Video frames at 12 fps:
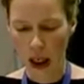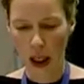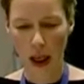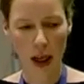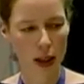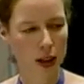
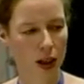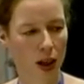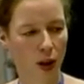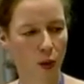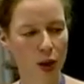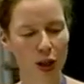And
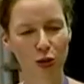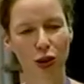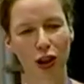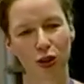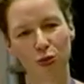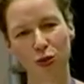we're
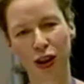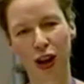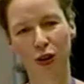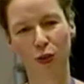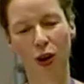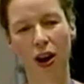trying to work
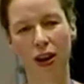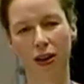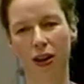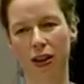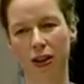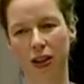out why
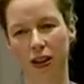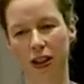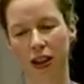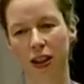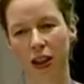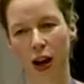that is.
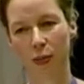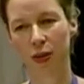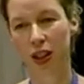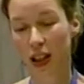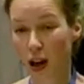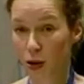And it
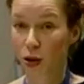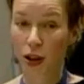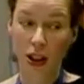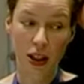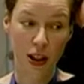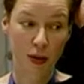comes down to
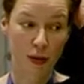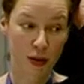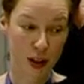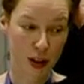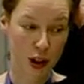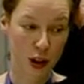this
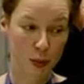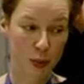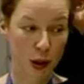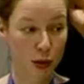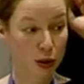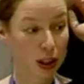inferential
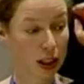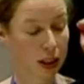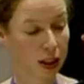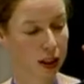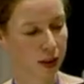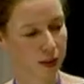
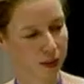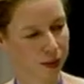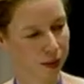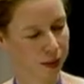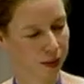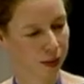process.
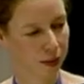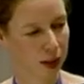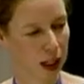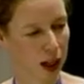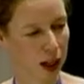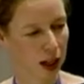
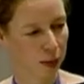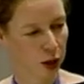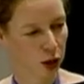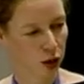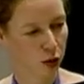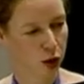Let me
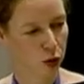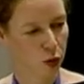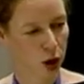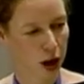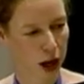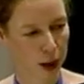show you
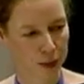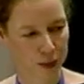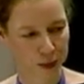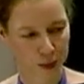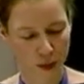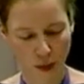why.
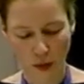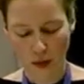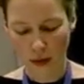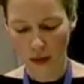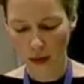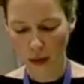
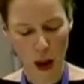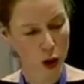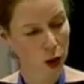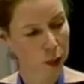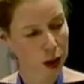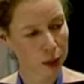
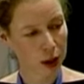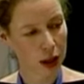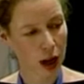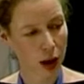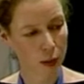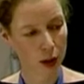So when people
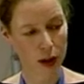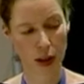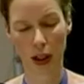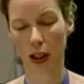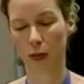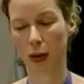come with these
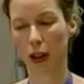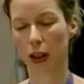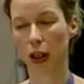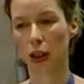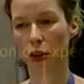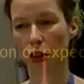
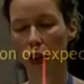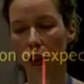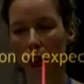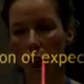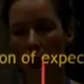expectations,